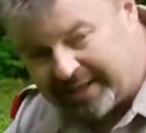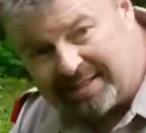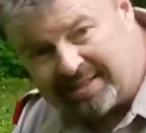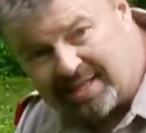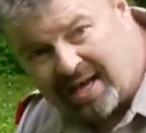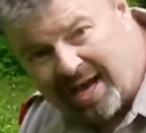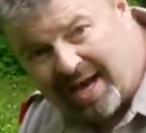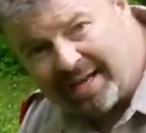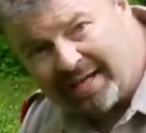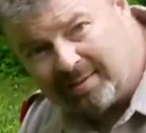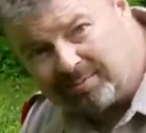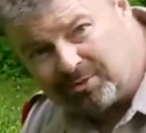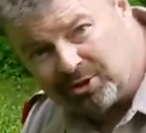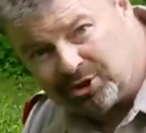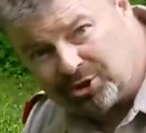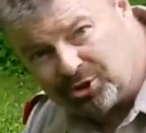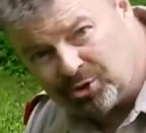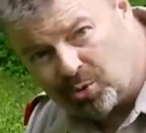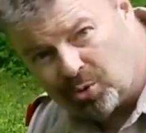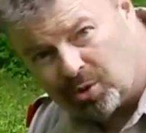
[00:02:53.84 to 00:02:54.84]
can tie it up to
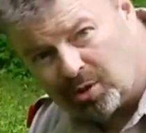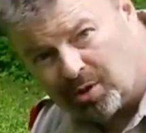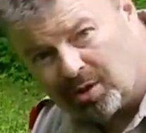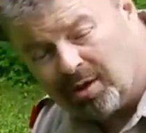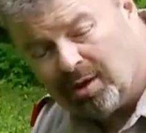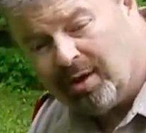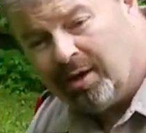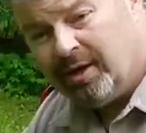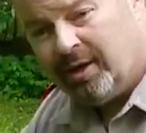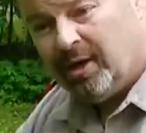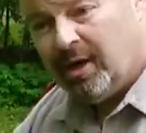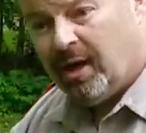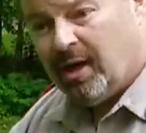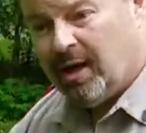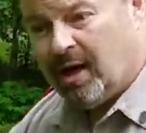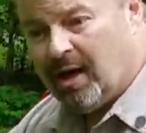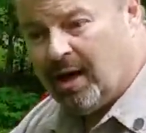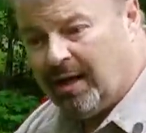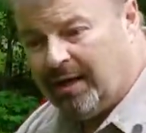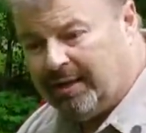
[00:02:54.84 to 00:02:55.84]
shore.
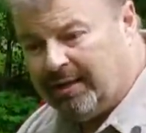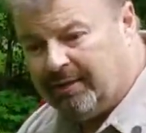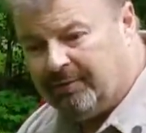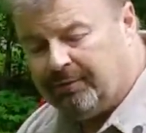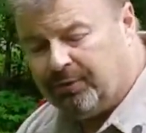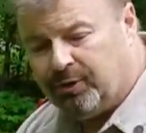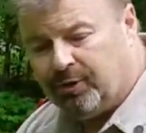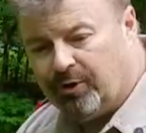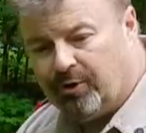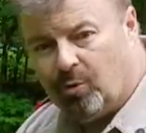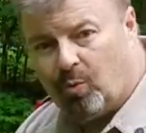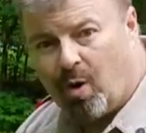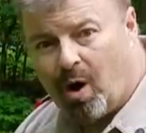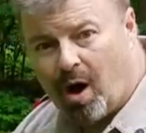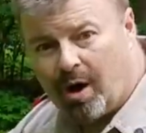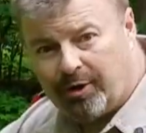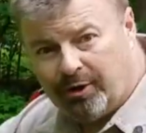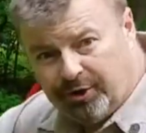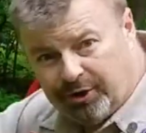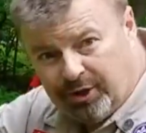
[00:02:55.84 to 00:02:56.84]
If you're in the
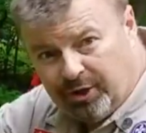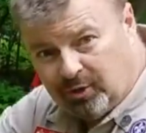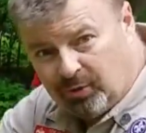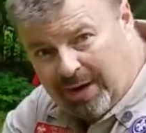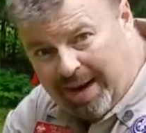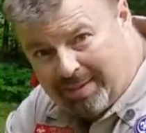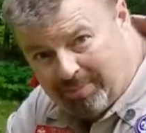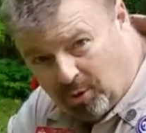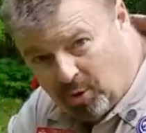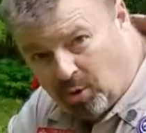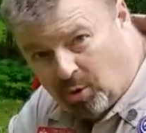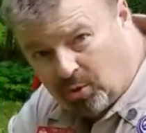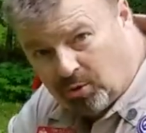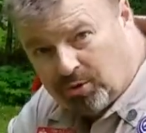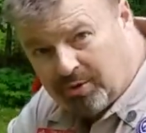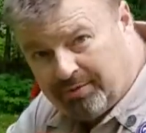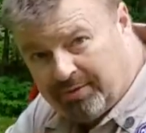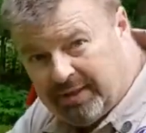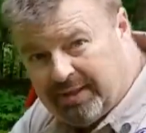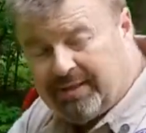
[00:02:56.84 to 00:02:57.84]
water, you can grab a
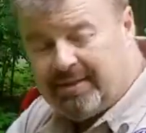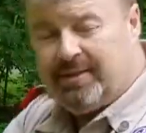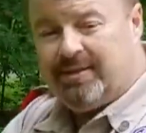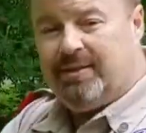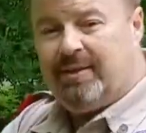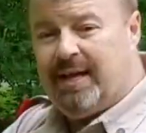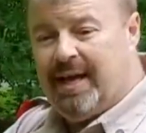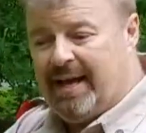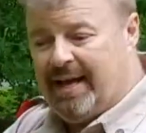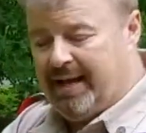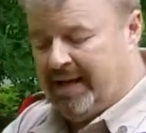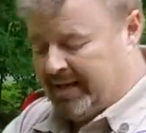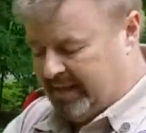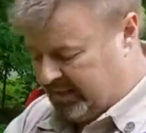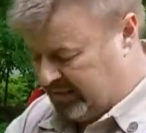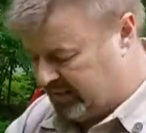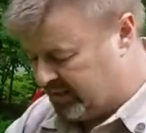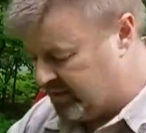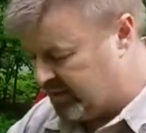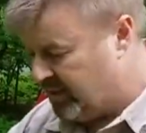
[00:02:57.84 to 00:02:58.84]
hold of it
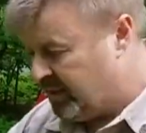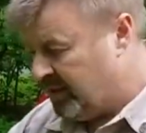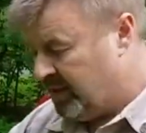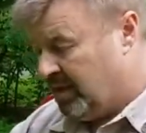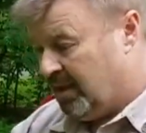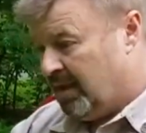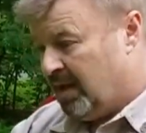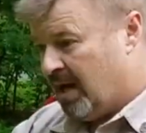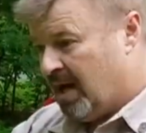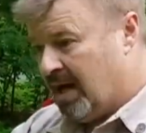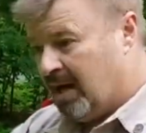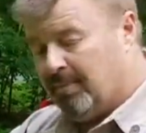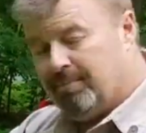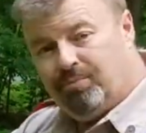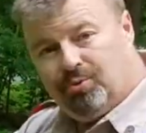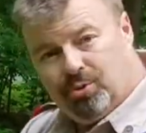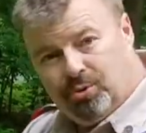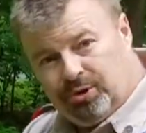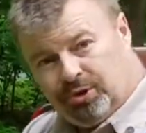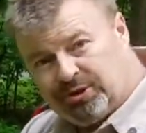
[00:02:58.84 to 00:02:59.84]
and
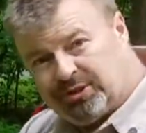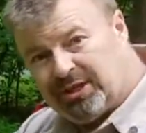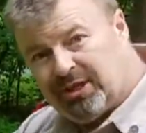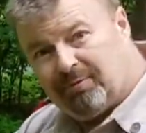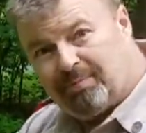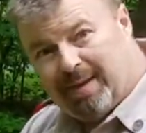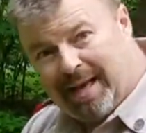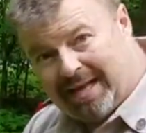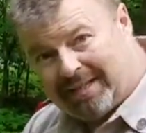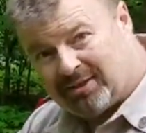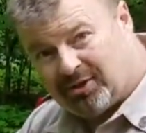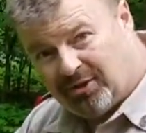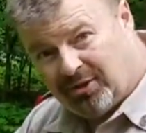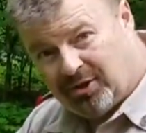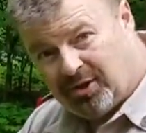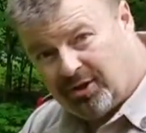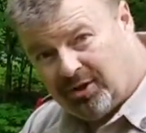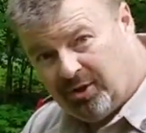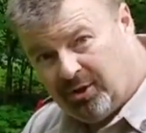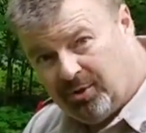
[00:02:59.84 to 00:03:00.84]
pull yourself back to
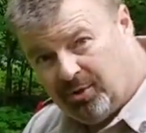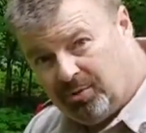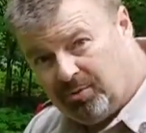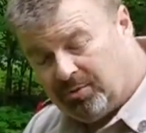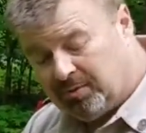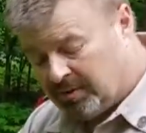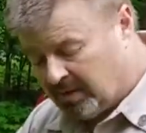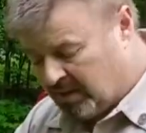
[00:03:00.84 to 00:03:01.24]
the canoe.